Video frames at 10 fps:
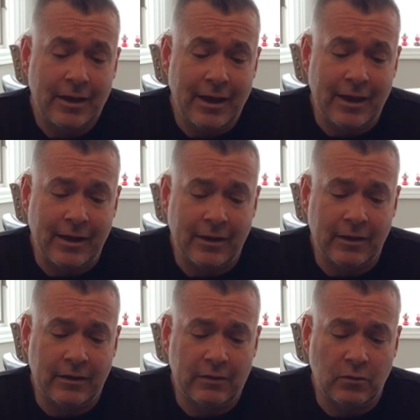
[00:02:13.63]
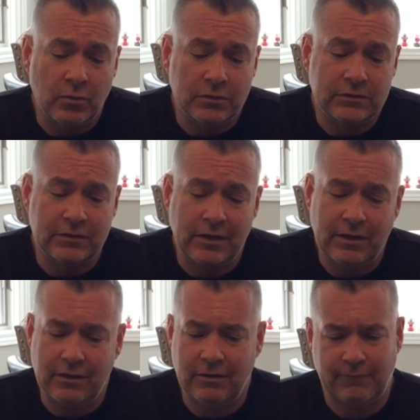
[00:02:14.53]
and we'll
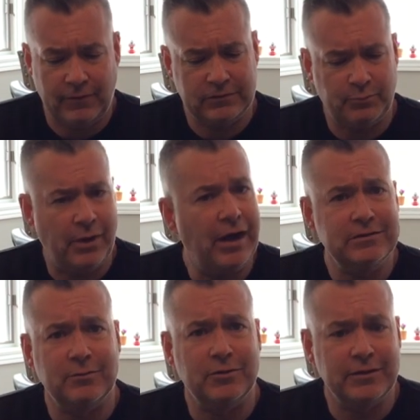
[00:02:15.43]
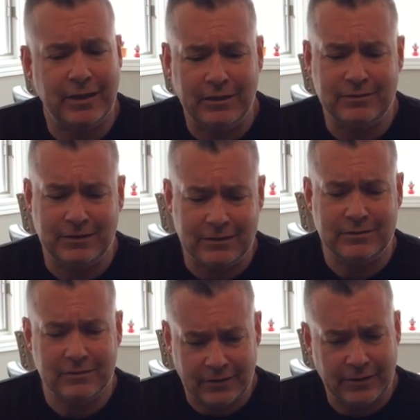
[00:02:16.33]
see if it's possible to get
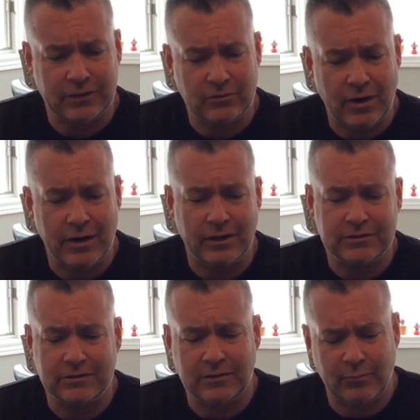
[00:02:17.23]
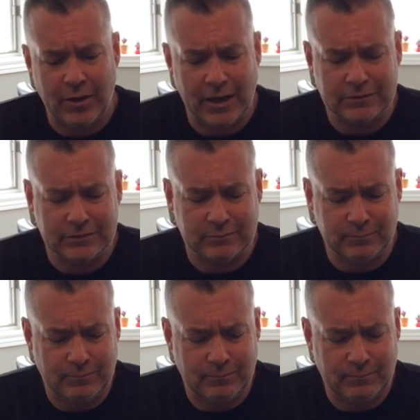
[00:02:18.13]
decent electronics. Let's unbox this.